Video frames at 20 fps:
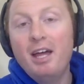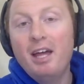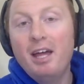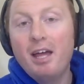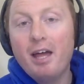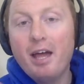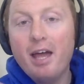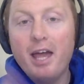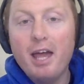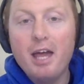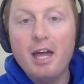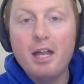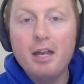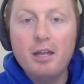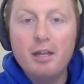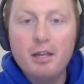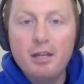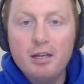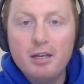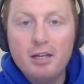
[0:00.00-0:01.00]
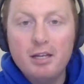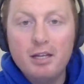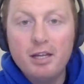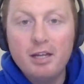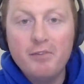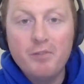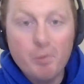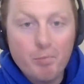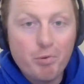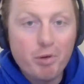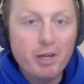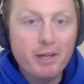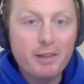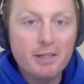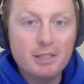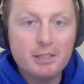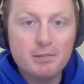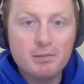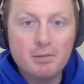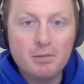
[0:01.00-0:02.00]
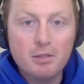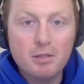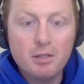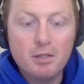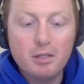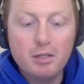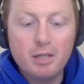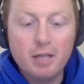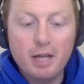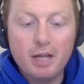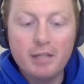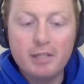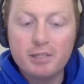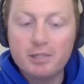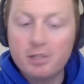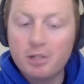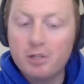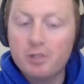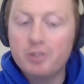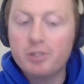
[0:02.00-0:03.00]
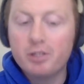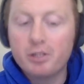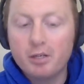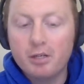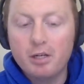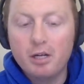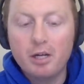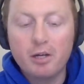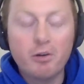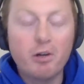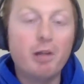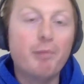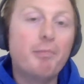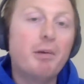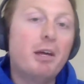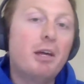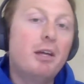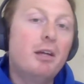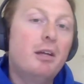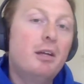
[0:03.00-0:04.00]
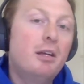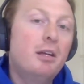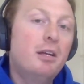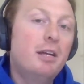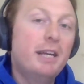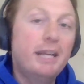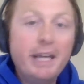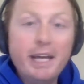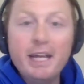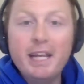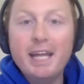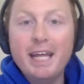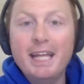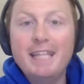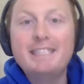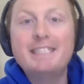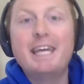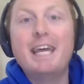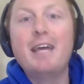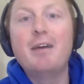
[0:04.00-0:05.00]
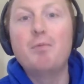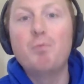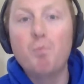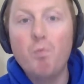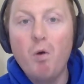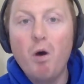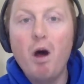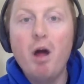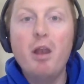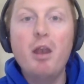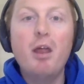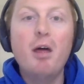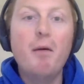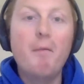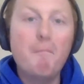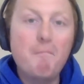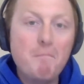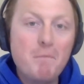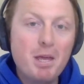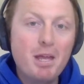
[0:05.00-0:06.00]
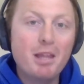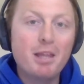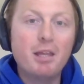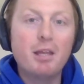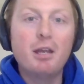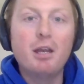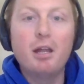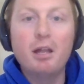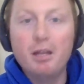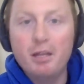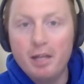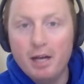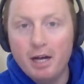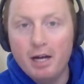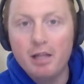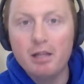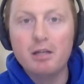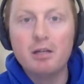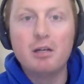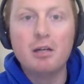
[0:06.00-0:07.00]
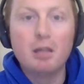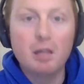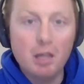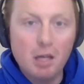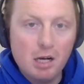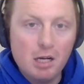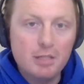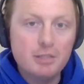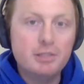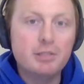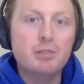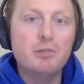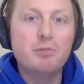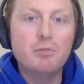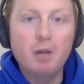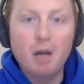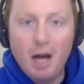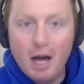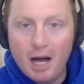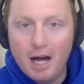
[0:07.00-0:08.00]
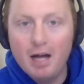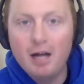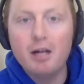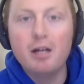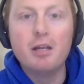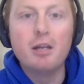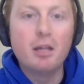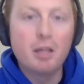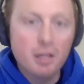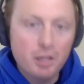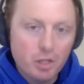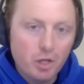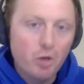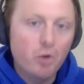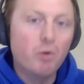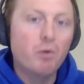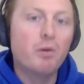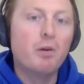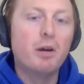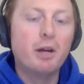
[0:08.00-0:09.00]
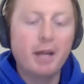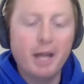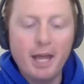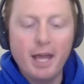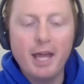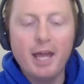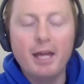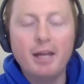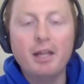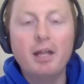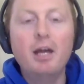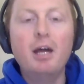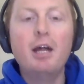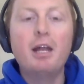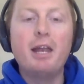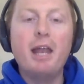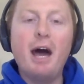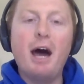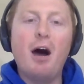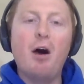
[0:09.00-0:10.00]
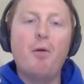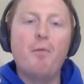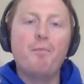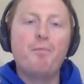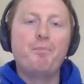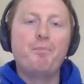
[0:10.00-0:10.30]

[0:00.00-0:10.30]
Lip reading: And if you break this non-disclosure agreement, it is a $1 million lawsuit on your hand. Now,